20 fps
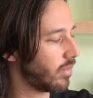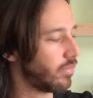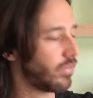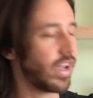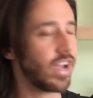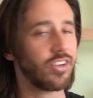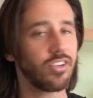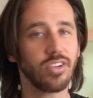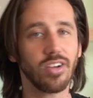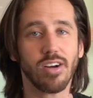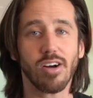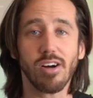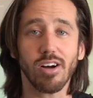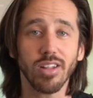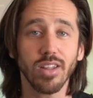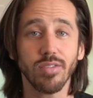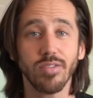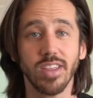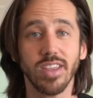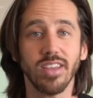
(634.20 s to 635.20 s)
in fact,
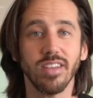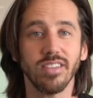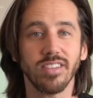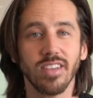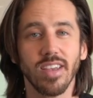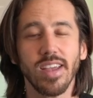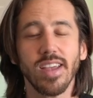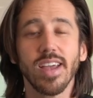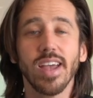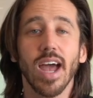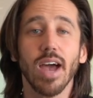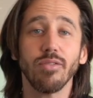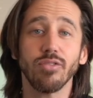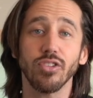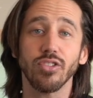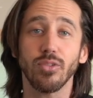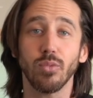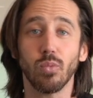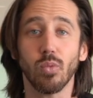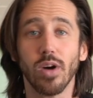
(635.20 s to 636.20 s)
all of these have
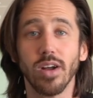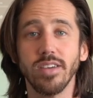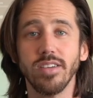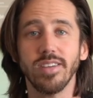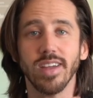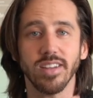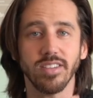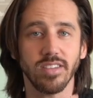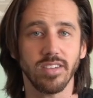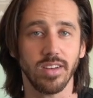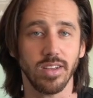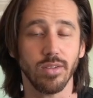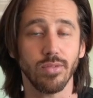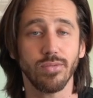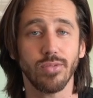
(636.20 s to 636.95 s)
just one density of